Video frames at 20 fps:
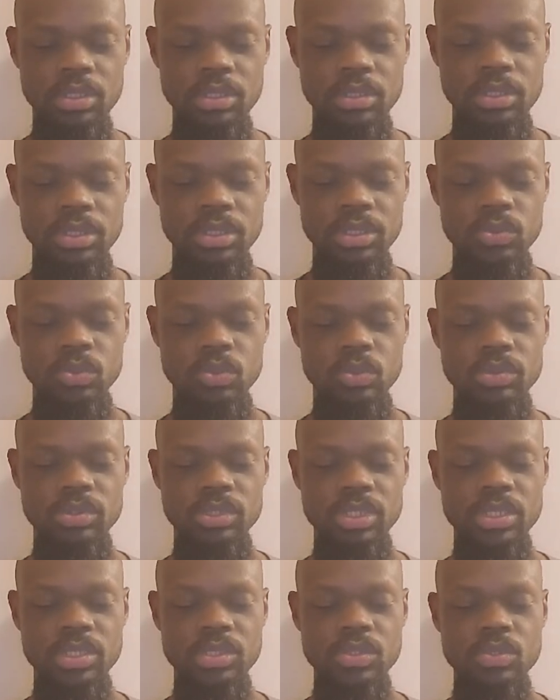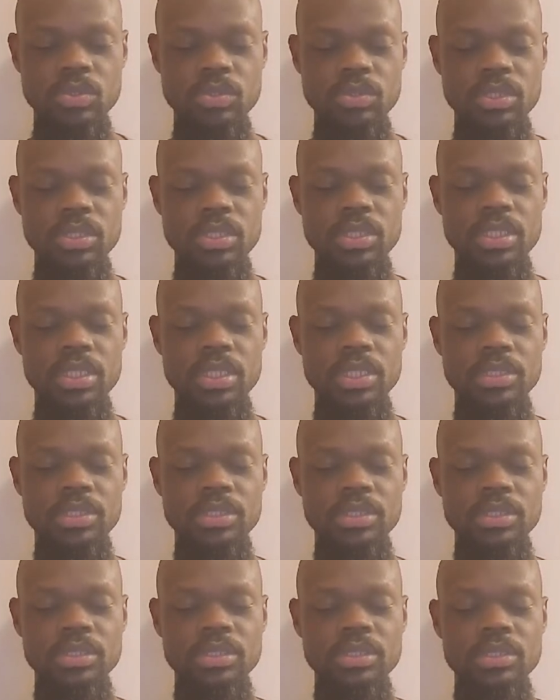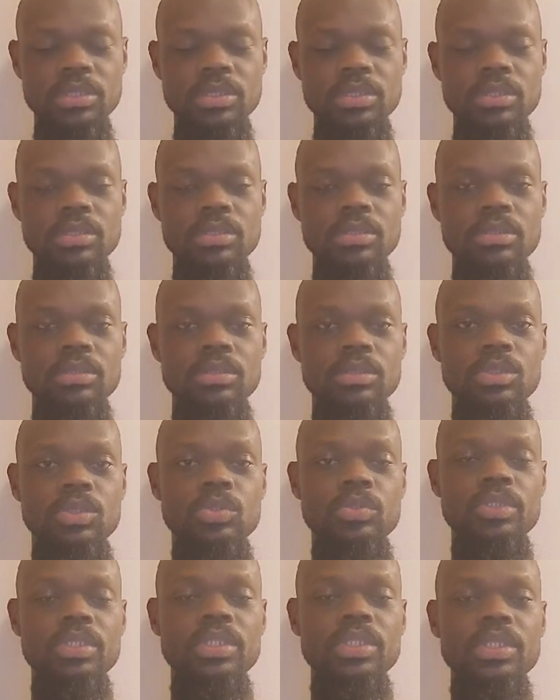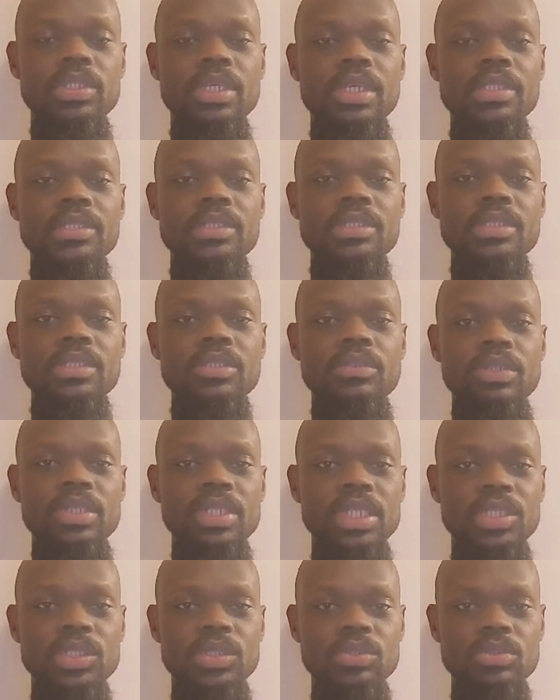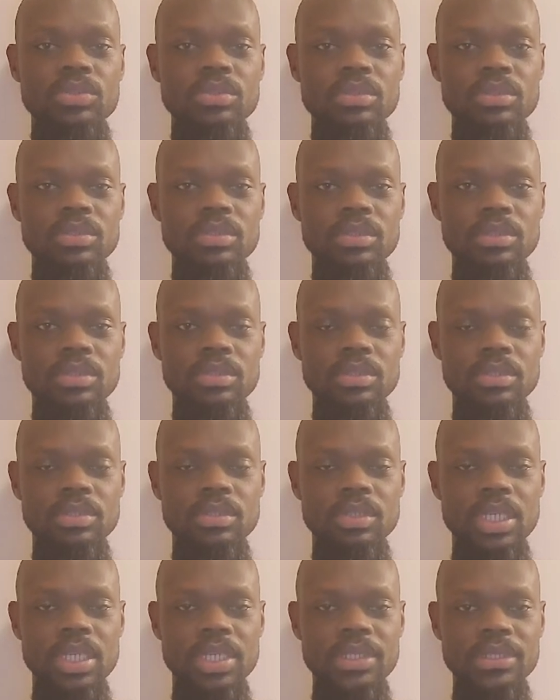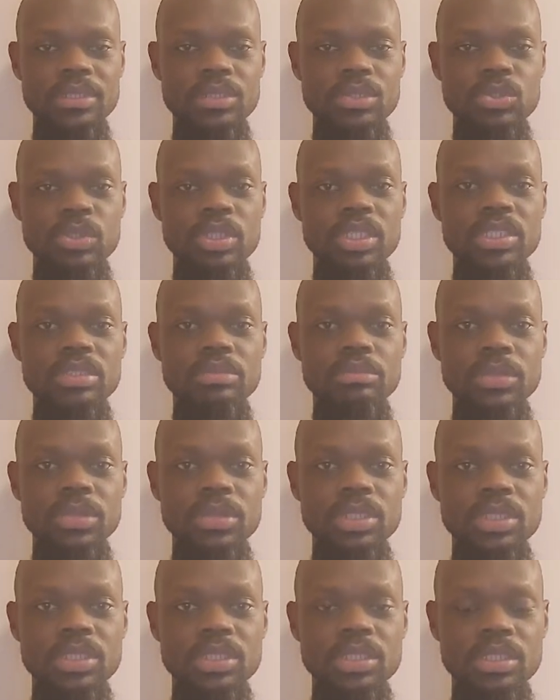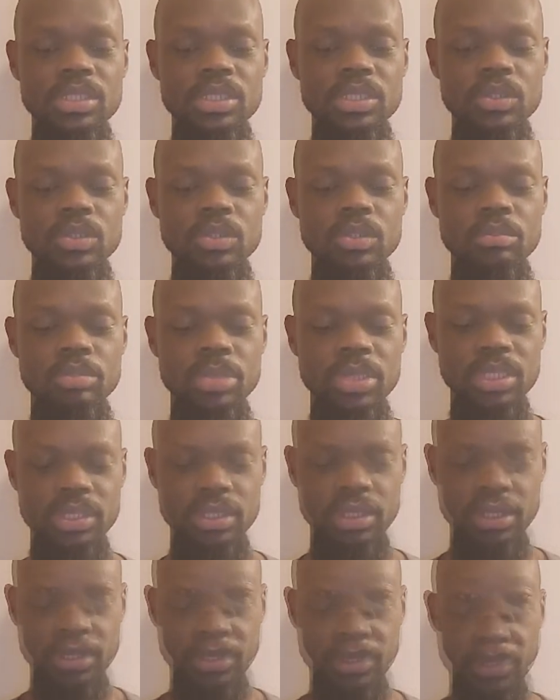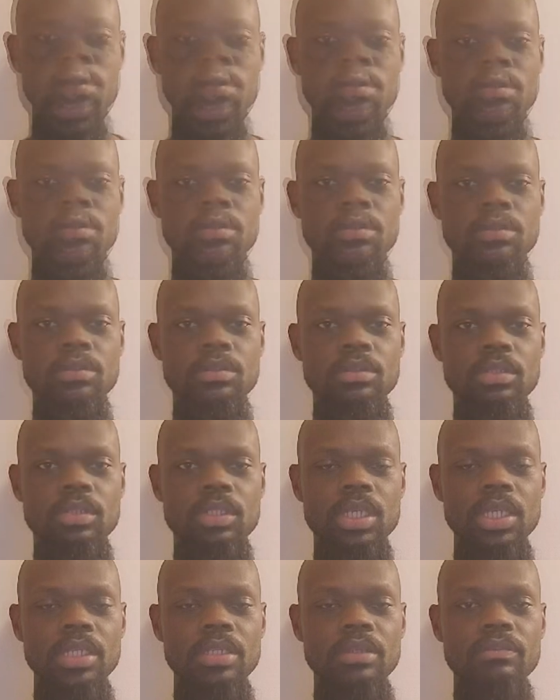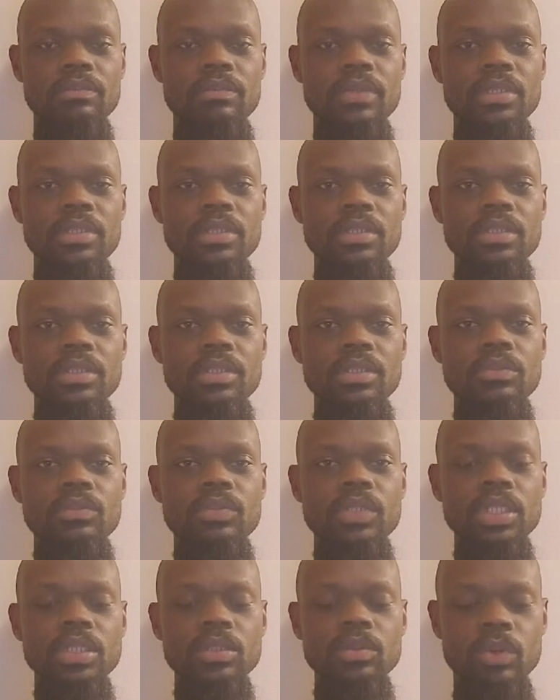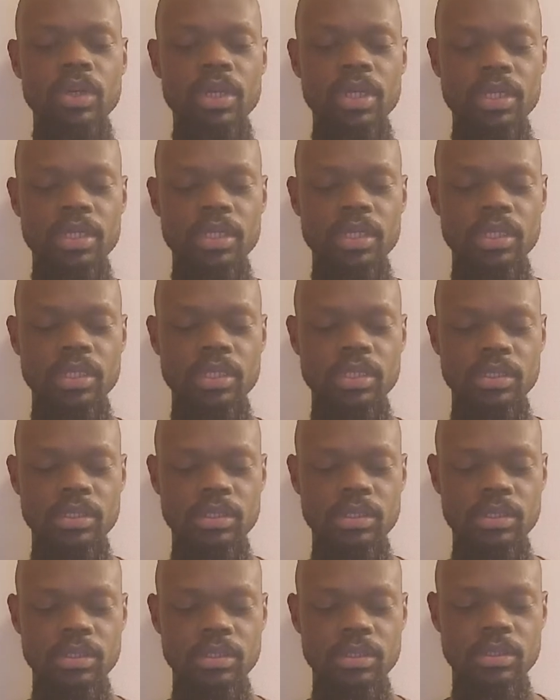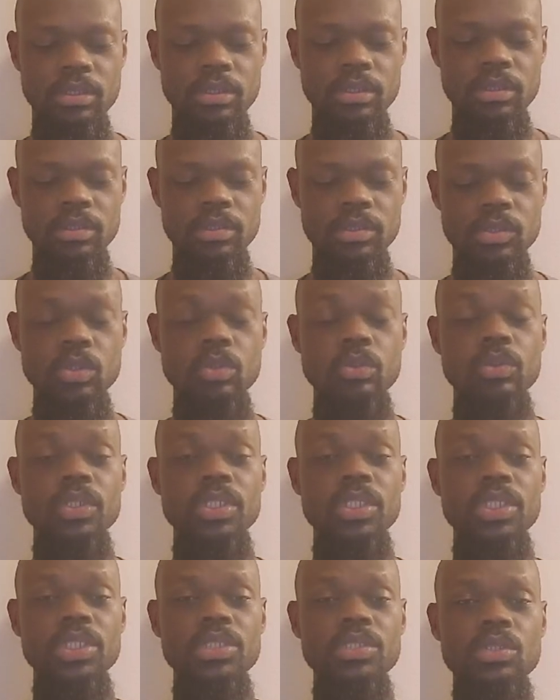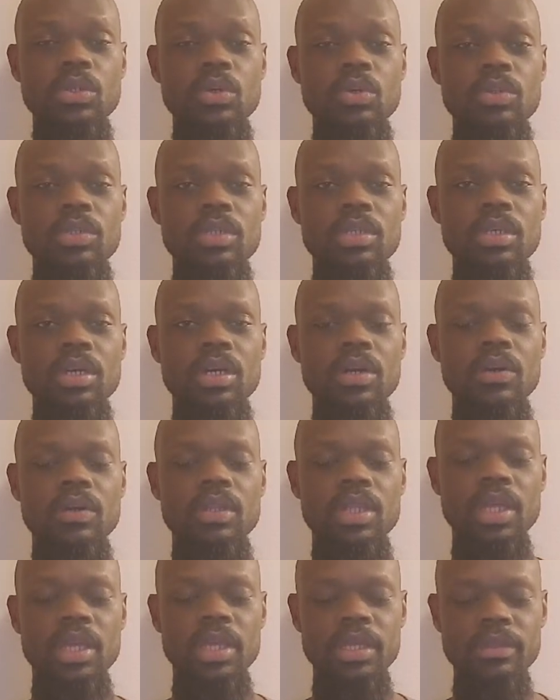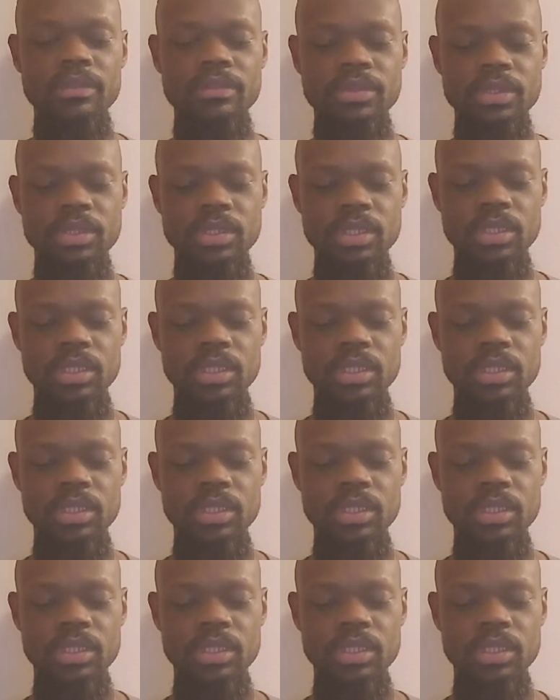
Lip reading: This was a story that, during its creation, had drained me completely. In a very real way, stories order our lives.